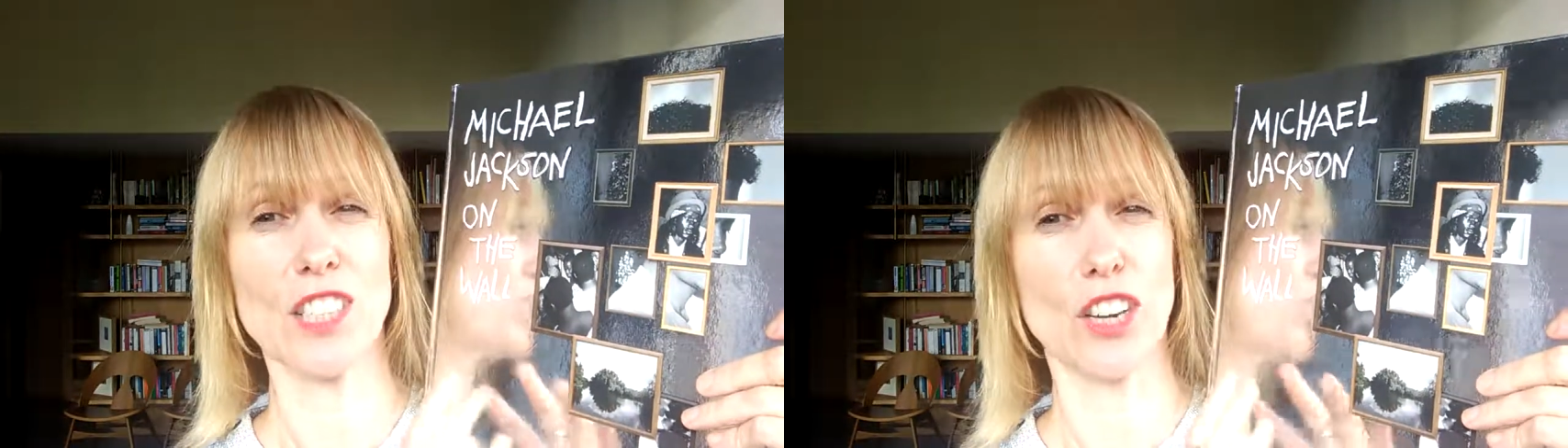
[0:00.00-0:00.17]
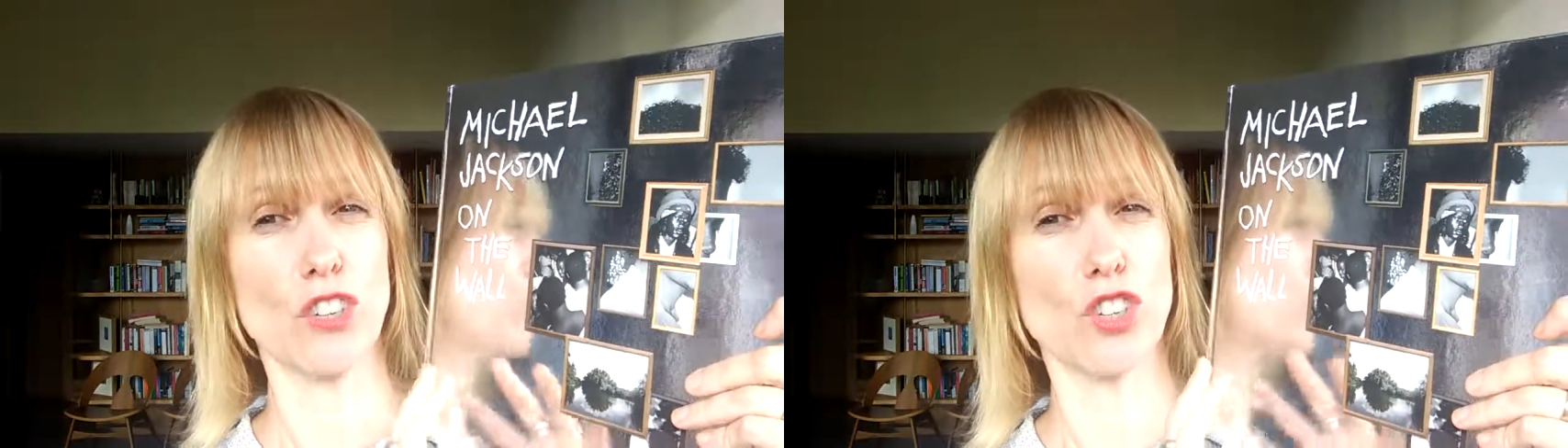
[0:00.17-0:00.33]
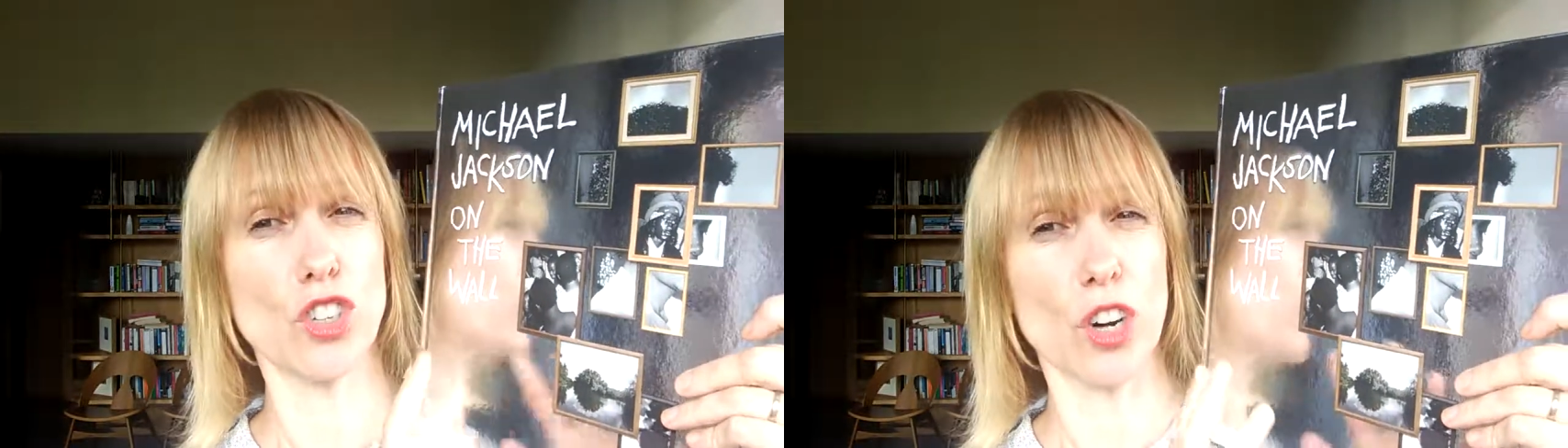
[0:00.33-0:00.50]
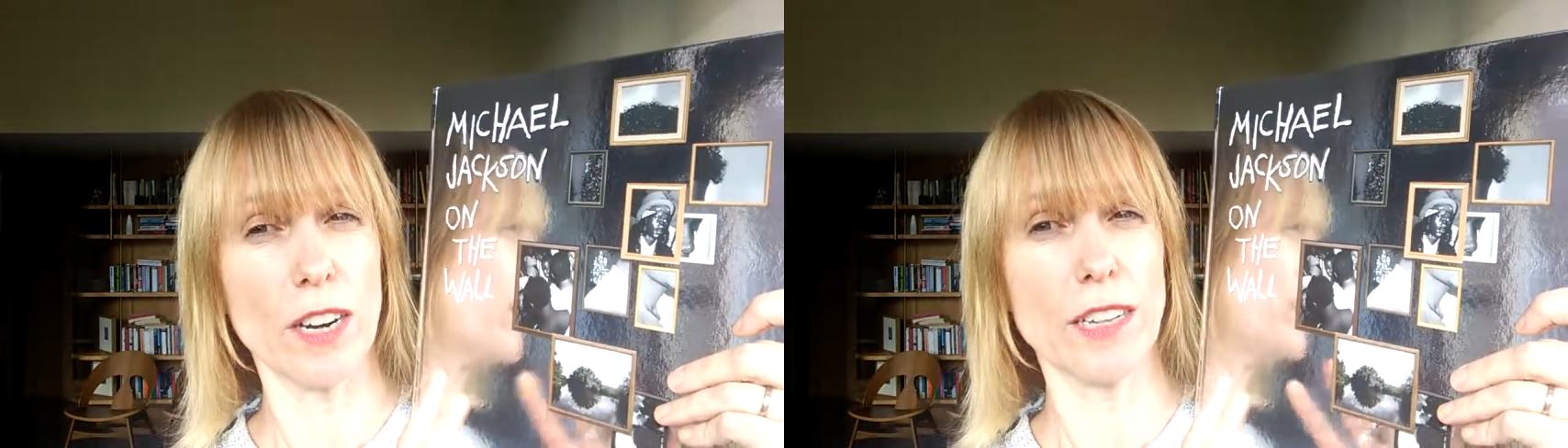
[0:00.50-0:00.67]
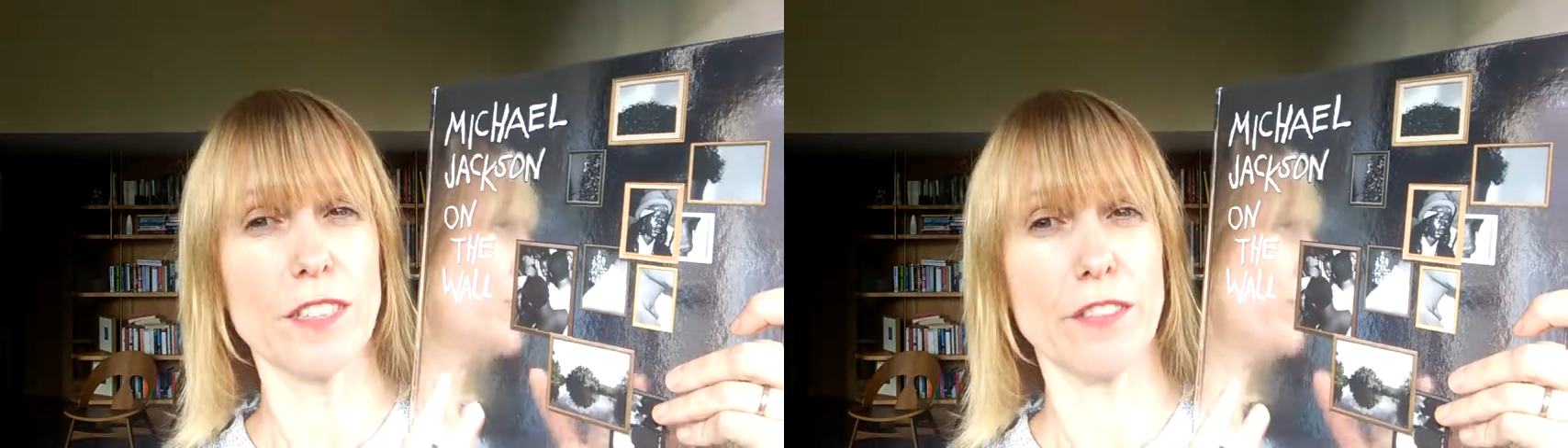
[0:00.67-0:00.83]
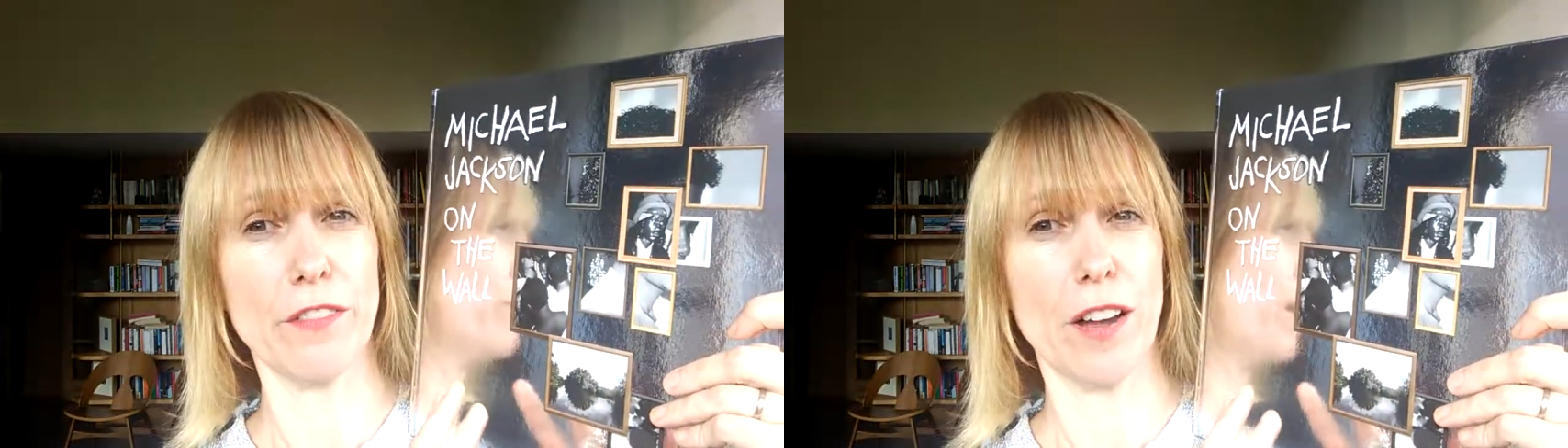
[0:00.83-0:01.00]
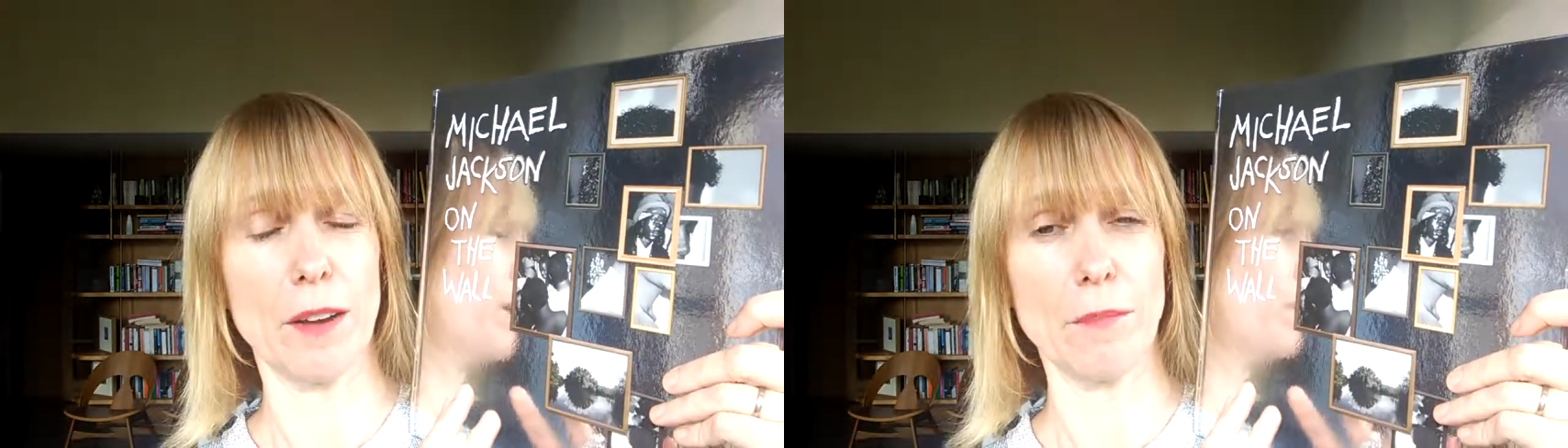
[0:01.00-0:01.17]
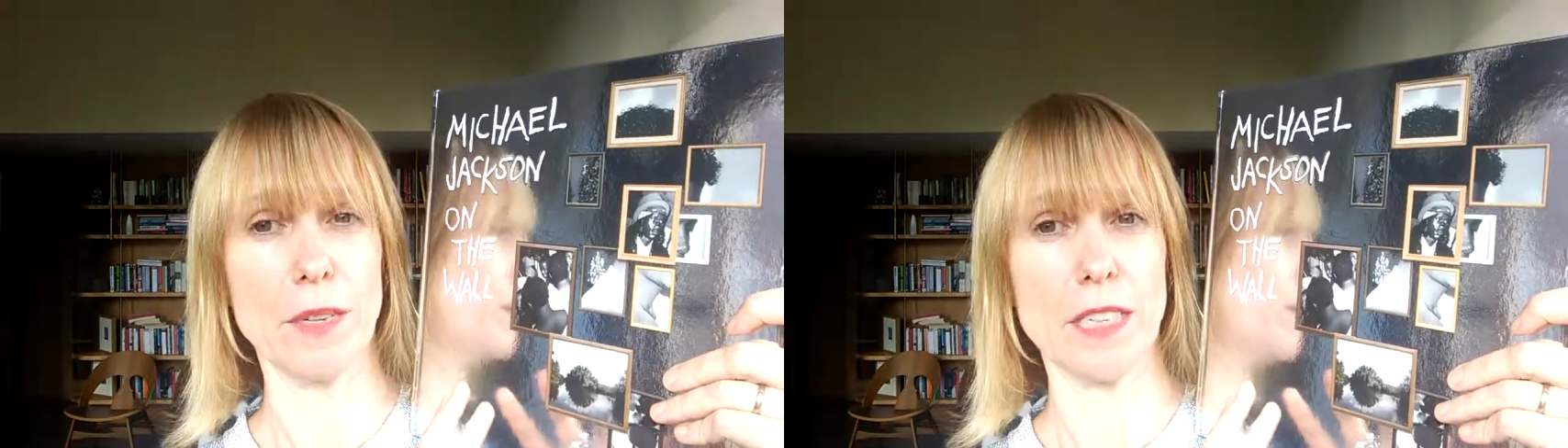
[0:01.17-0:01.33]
so trying to find